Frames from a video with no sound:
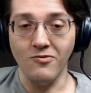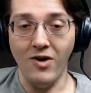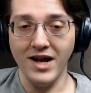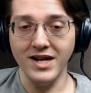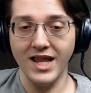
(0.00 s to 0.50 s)

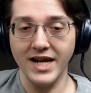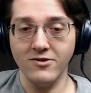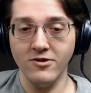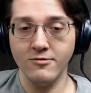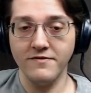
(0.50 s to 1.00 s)
One light
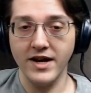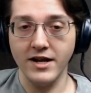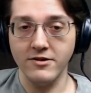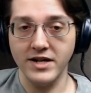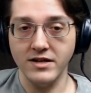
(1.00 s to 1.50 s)
oil
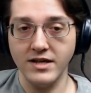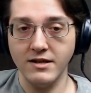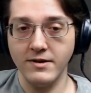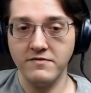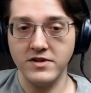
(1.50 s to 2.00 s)
refinery! And
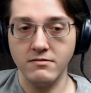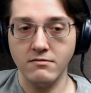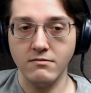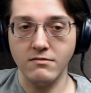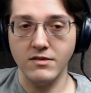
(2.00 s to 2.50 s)
then we have to
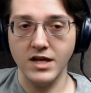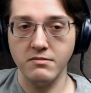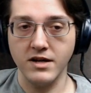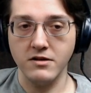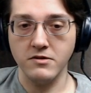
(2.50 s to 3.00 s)

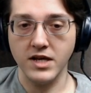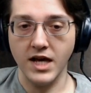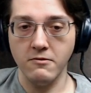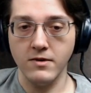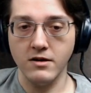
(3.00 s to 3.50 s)
think about,
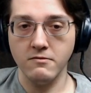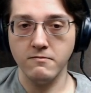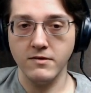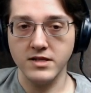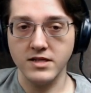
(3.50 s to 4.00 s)
okay, well,
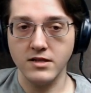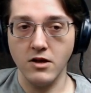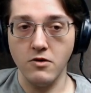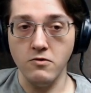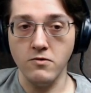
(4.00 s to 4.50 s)
what...
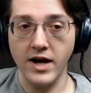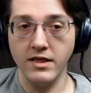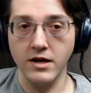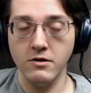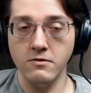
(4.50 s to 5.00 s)
oh,
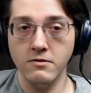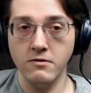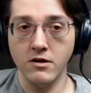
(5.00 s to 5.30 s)
hello.